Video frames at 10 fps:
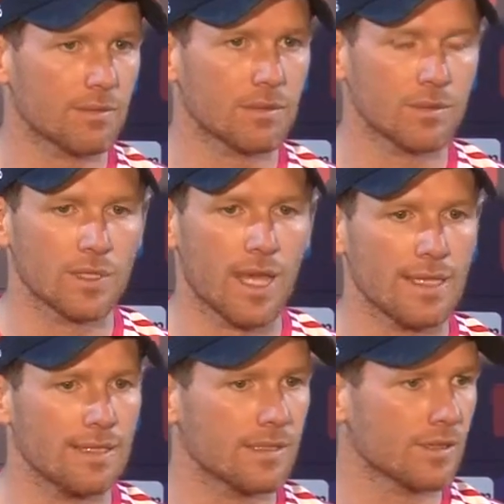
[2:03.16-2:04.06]
was
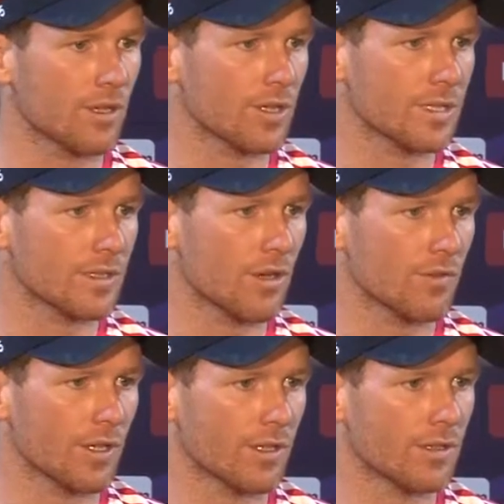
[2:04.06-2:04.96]
18th and 19th
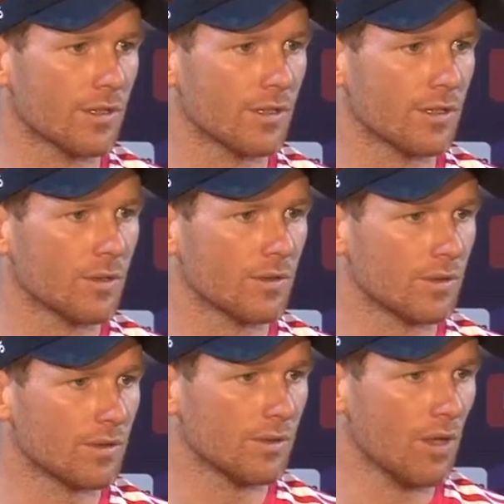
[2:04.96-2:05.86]
over
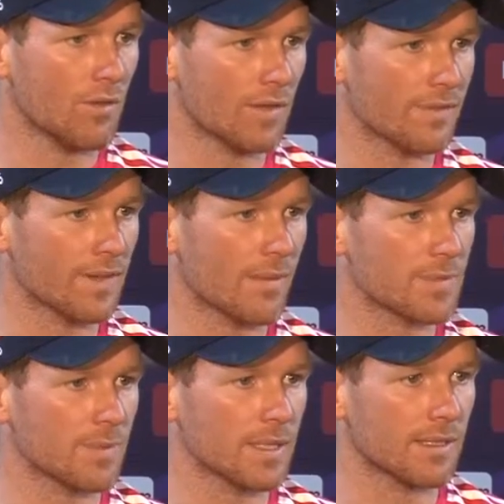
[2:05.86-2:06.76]
of left arm
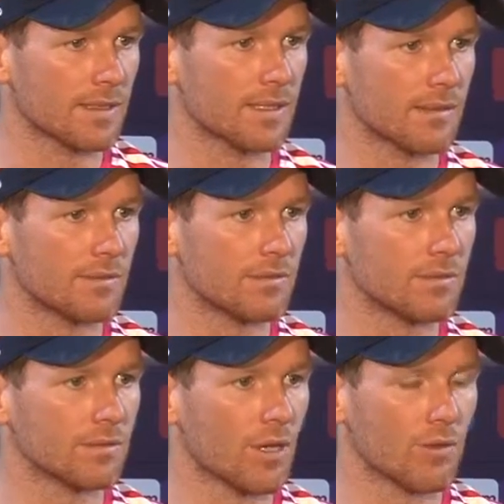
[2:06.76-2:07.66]
spin that did
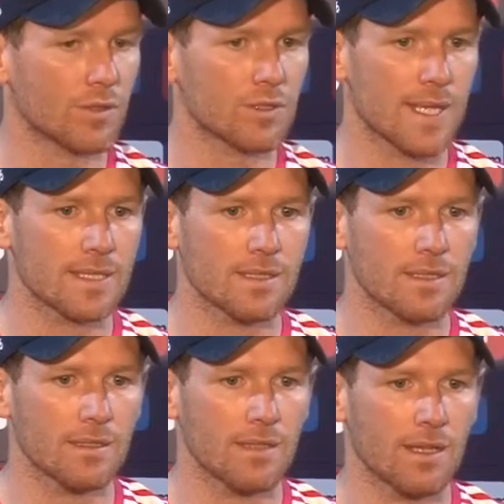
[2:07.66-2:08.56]
go for
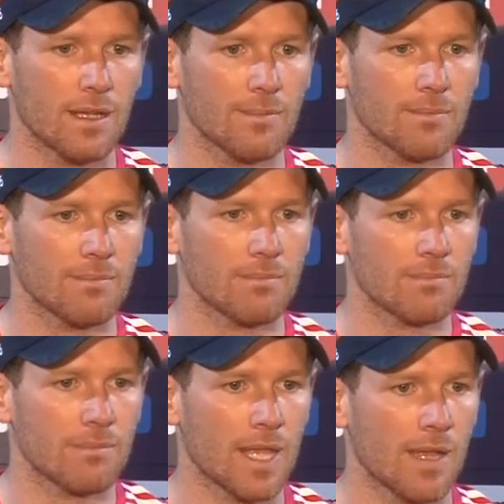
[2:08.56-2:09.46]
20. Um,
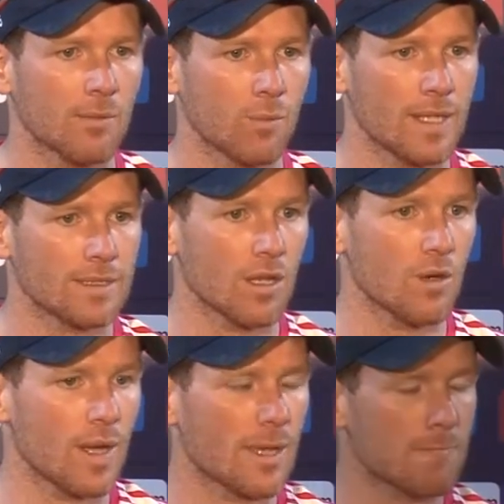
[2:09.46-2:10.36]
helped, went a long way.